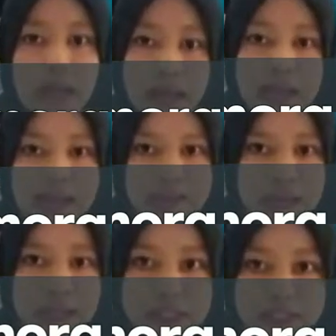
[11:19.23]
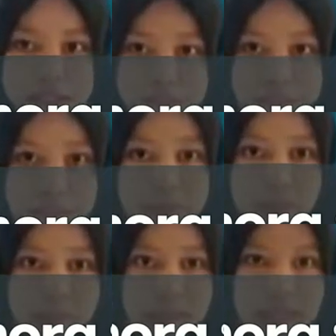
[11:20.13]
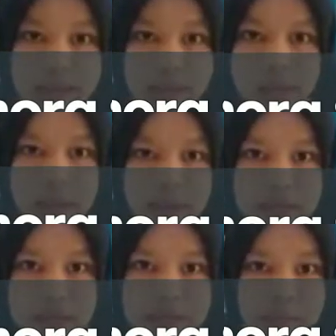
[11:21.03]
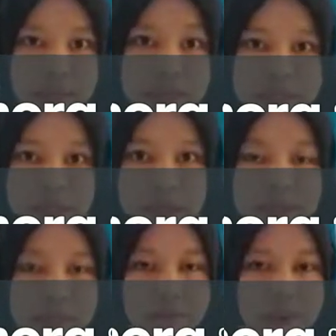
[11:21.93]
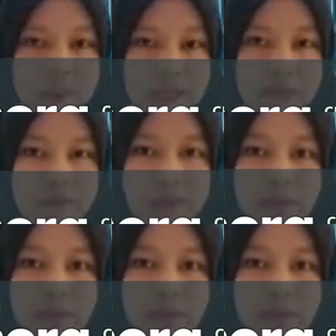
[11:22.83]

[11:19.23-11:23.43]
and the relationship between them to upgrade the perspective component